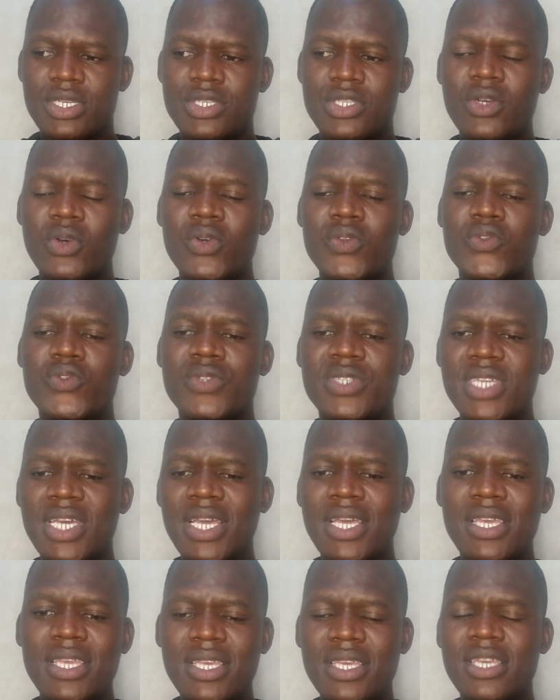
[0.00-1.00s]
So
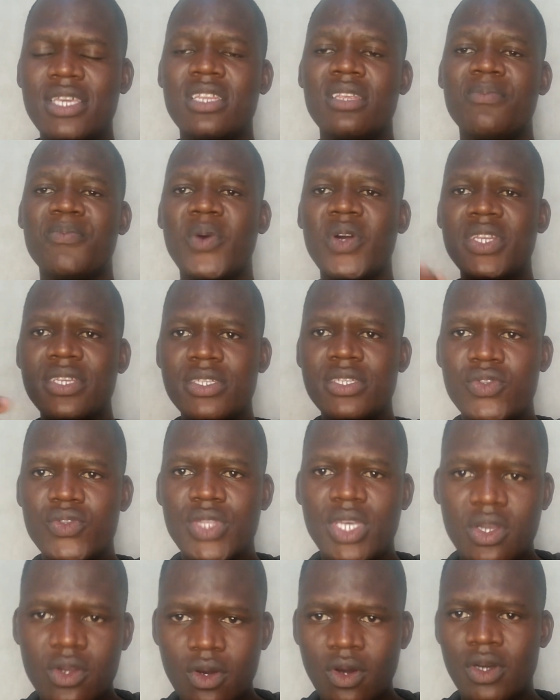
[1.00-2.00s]
today he reported
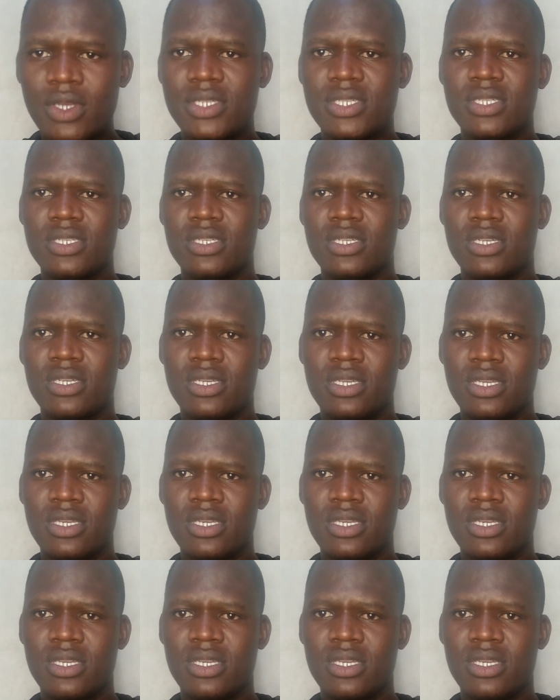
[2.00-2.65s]
to the court,